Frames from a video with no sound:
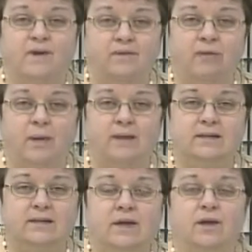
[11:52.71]

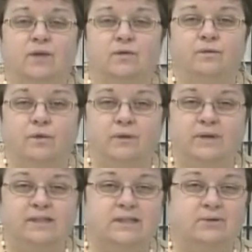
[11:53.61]

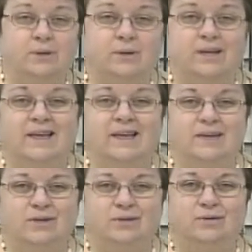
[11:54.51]

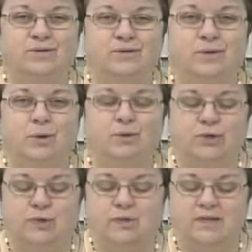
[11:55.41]

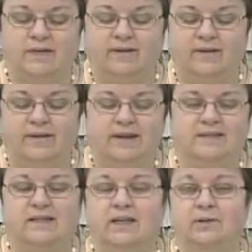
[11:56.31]
508-430-0027 and
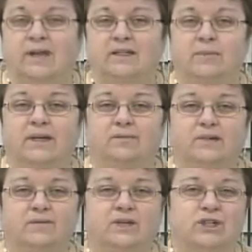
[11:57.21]
say you'd like to make a
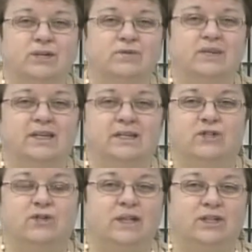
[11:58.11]
reservation for the
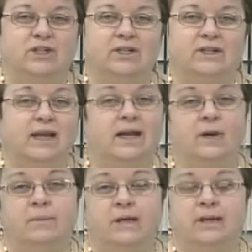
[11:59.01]
Easter luncheon and how
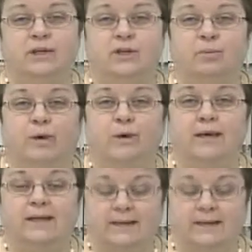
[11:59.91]
many in your party.